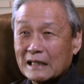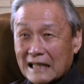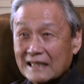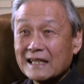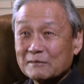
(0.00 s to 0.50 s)

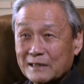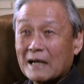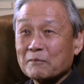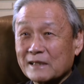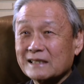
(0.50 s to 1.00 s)
that time,
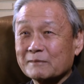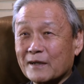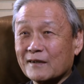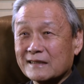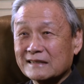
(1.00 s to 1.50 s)
Japanese
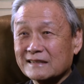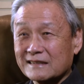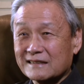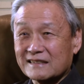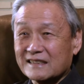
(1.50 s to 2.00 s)
Americans
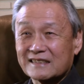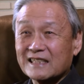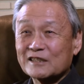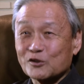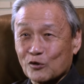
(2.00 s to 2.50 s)
as a
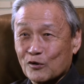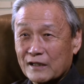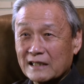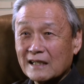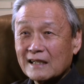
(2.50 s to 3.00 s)
success
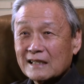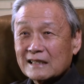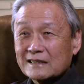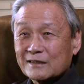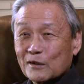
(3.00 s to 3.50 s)
story.
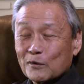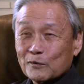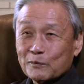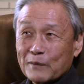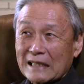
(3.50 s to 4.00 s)

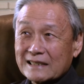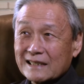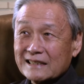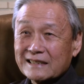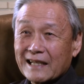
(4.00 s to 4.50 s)
So
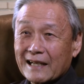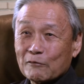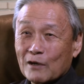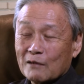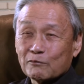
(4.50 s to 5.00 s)
basically
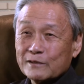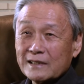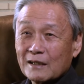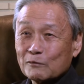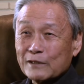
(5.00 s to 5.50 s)
saying, well,
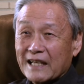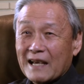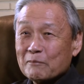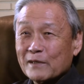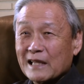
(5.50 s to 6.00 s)
we
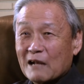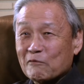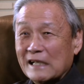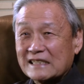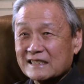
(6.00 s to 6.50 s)
can't be that
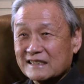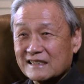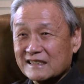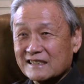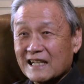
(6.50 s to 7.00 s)
racist a
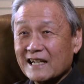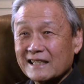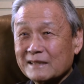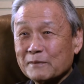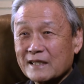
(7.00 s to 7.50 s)

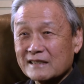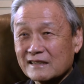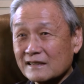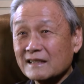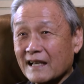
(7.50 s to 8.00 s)
society because look